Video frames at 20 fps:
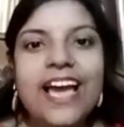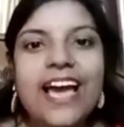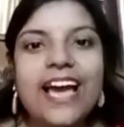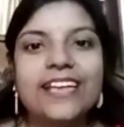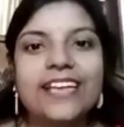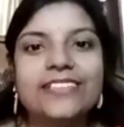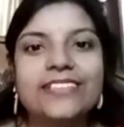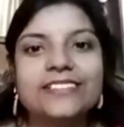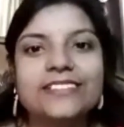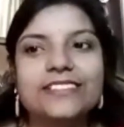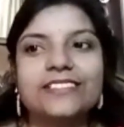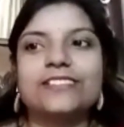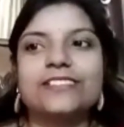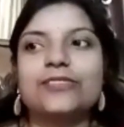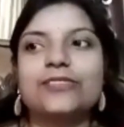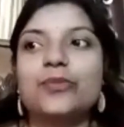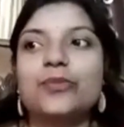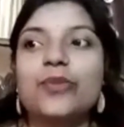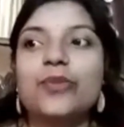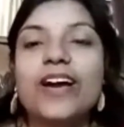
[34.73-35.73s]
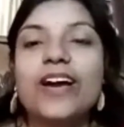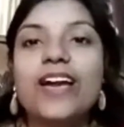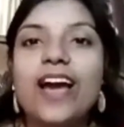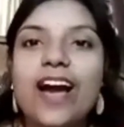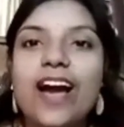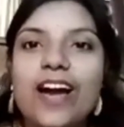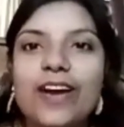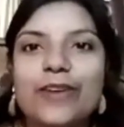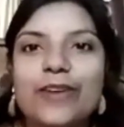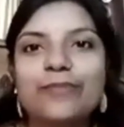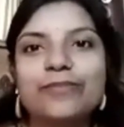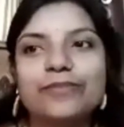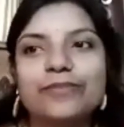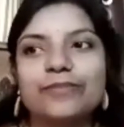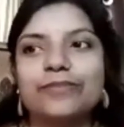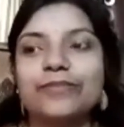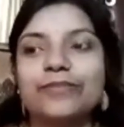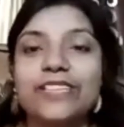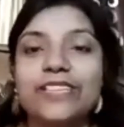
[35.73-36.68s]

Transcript: And why I'm